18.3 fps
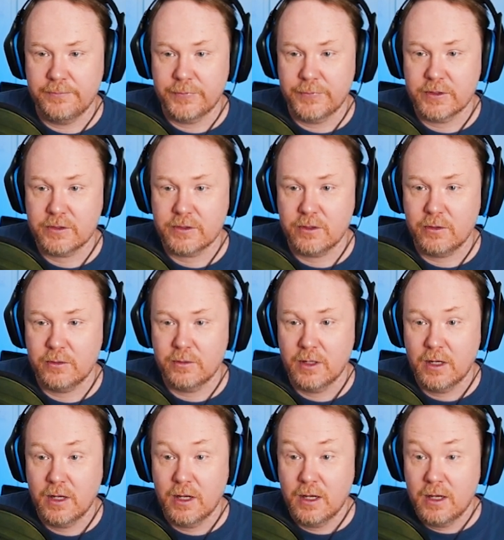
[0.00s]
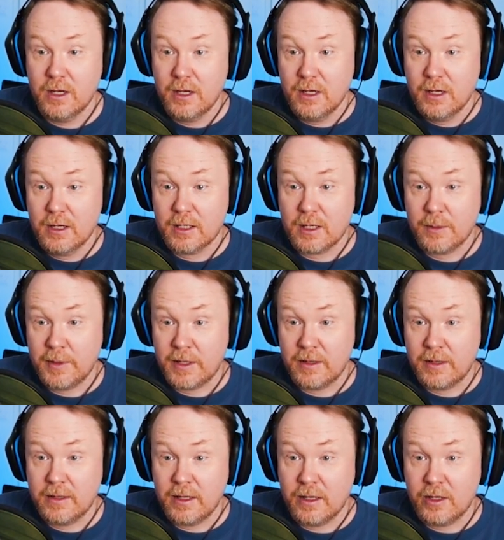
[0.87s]
So come out
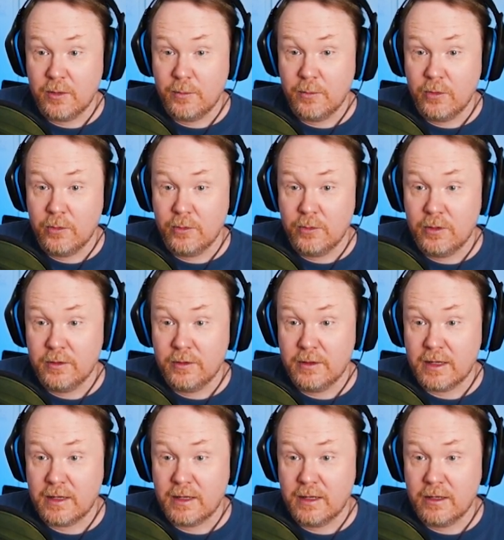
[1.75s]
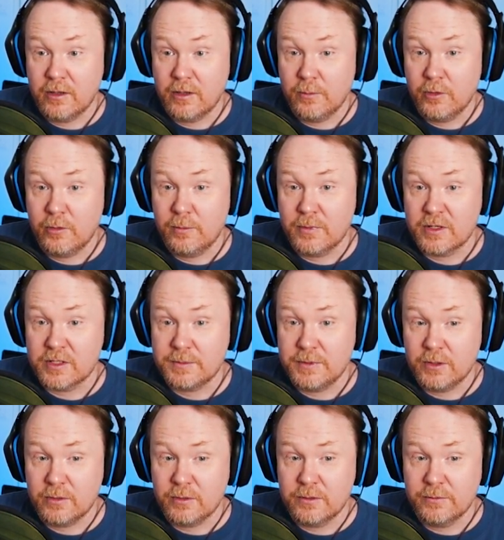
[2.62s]
of the edit mode. That edit mode must
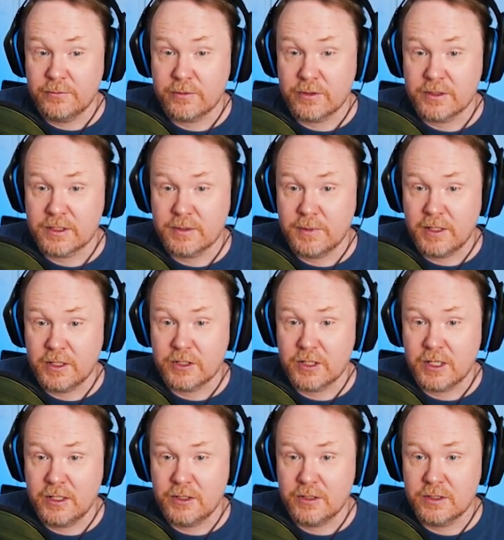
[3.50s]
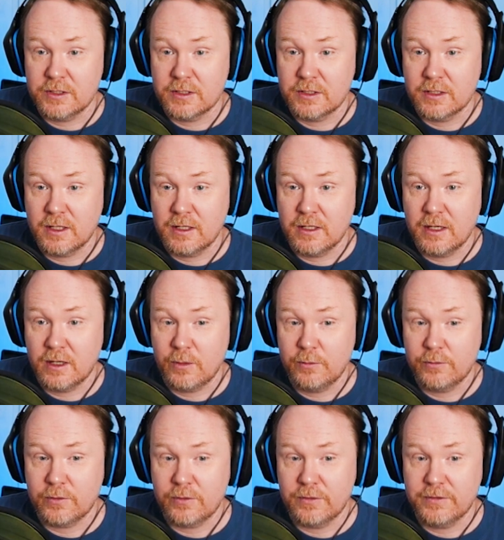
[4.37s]
be on for us to make changes. And now
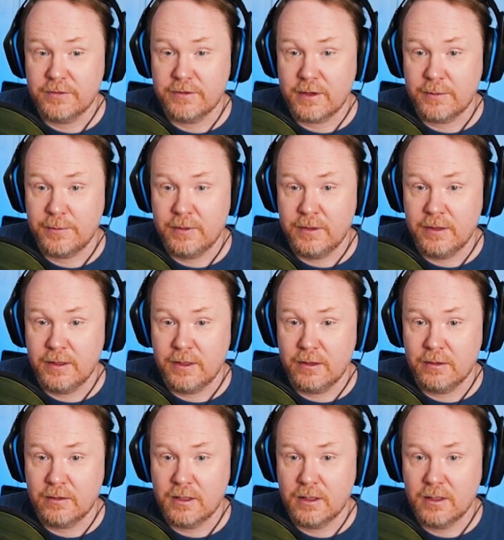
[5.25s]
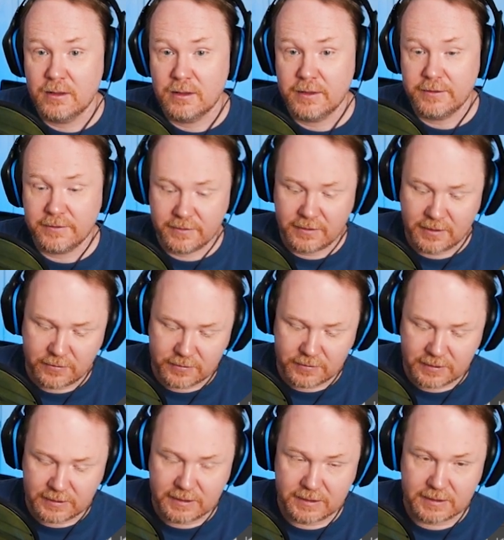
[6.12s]
we've got this up and down. Let's now
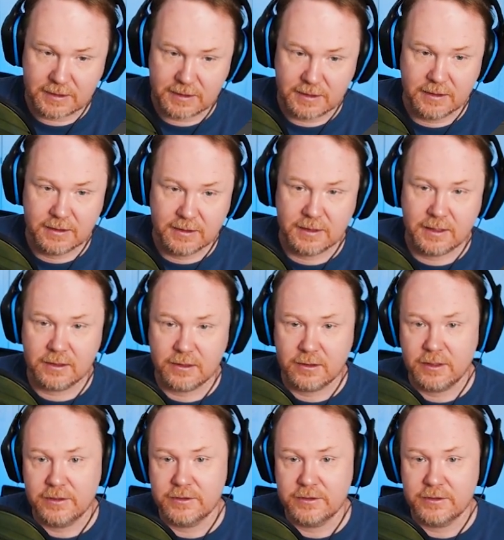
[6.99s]
delete that guy.